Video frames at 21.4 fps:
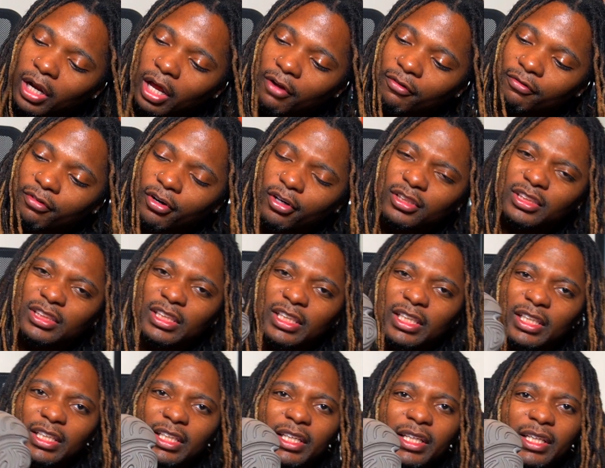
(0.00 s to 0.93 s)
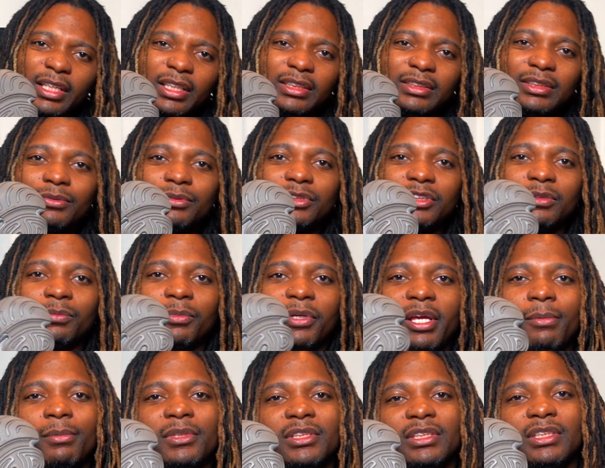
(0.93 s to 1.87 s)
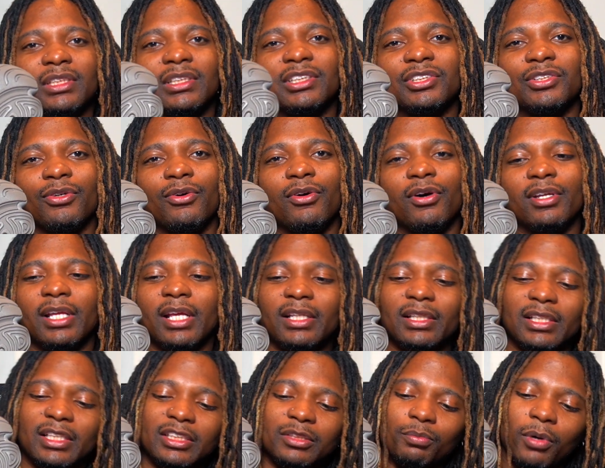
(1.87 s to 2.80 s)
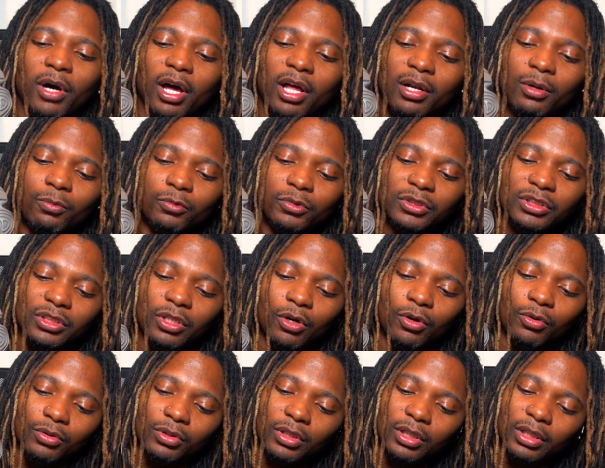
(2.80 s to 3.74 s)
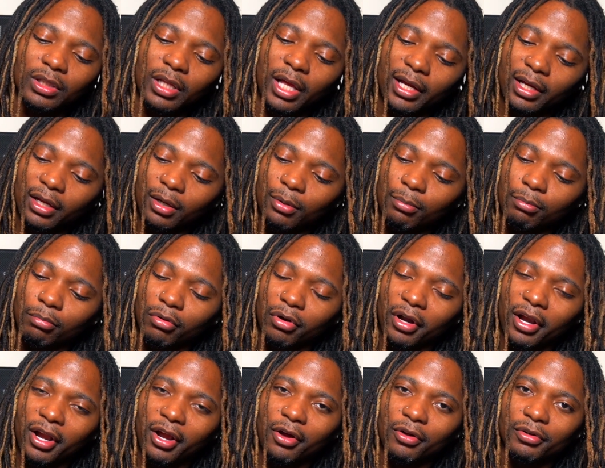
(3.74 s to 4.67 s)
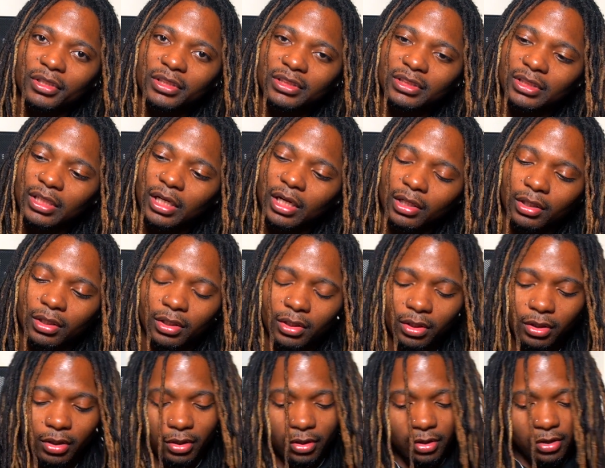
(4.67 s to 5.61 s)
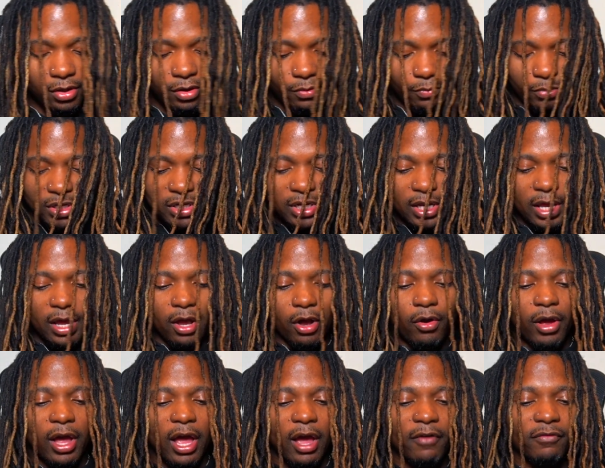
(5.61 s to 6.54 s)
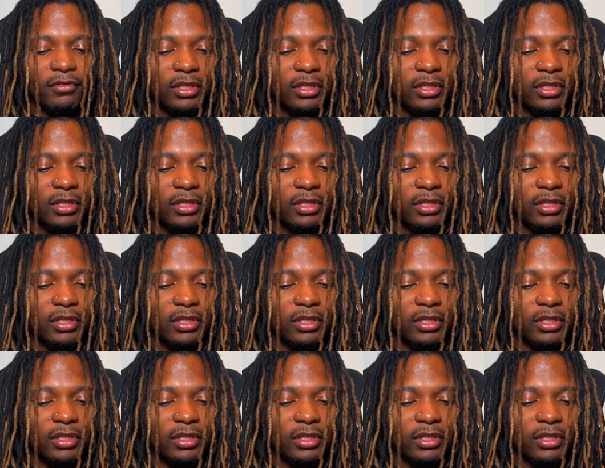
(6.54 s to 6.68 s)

I first seen these, it was some images showing that this bottom was gonna look like a brownish color, but now having